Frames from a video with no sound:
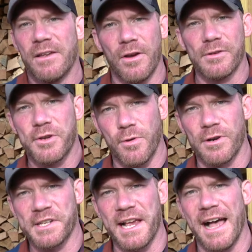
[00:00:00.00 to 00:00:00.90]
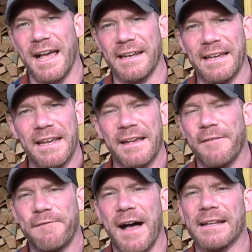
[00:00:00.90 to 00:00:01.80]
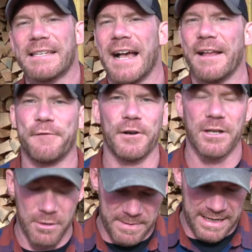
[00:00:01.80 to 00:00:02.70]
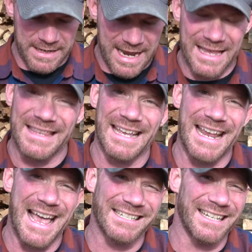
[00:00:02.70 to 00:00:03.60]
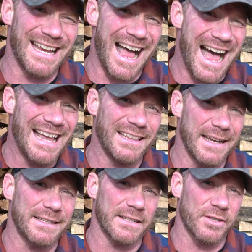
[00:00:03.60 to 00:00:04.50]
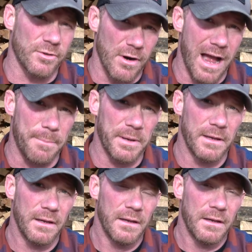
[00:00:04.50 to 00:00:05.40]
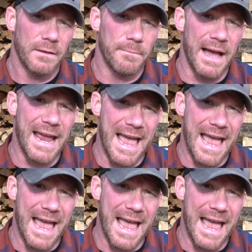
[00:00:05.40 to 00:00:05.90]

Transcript: goes coarse side, fine side for a little bit, and then actually I like to strop my